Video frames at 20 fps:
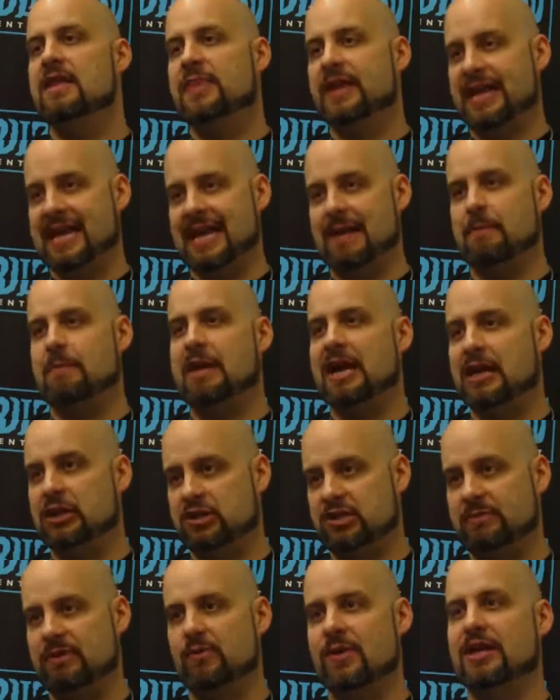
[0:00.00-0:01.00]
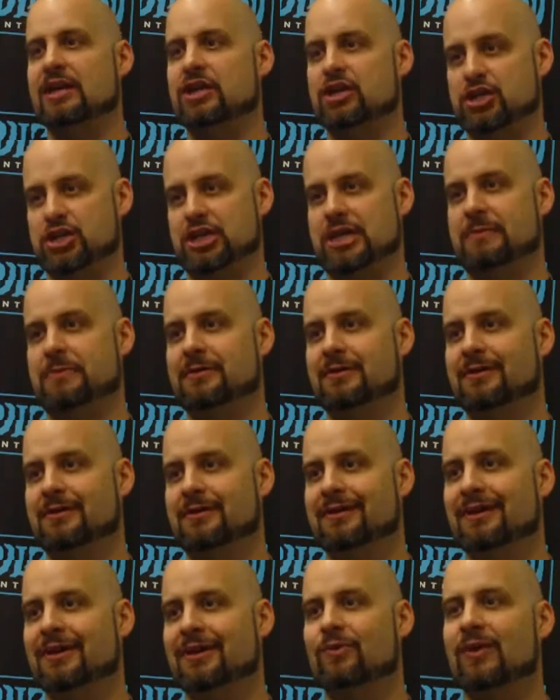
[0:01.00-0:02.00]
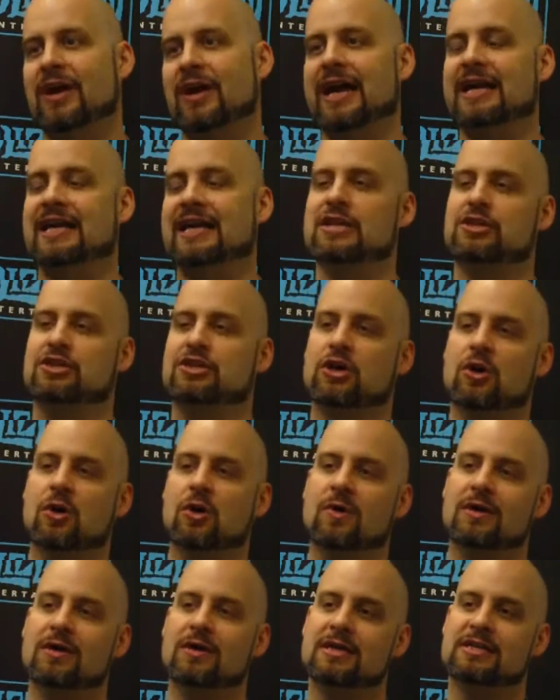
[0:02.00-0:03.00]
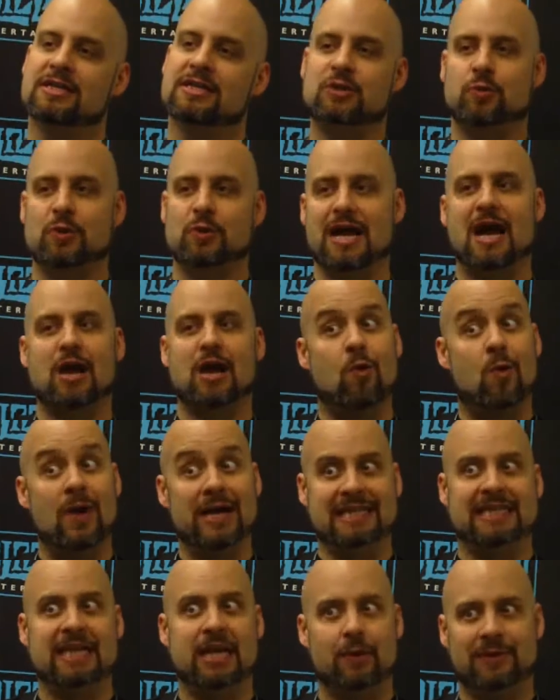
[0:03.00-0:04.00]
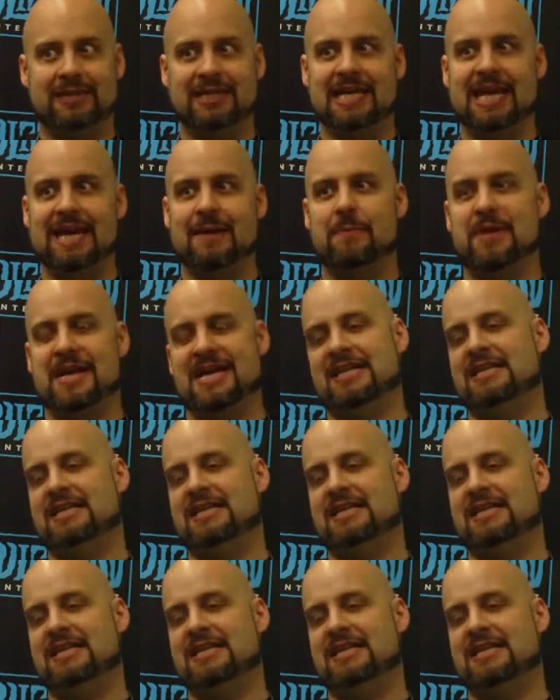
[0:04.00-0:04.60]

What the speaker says: Now that a year has gone by and there's been a lot of changes, especially with the Zerg, like you mentioned, what is now?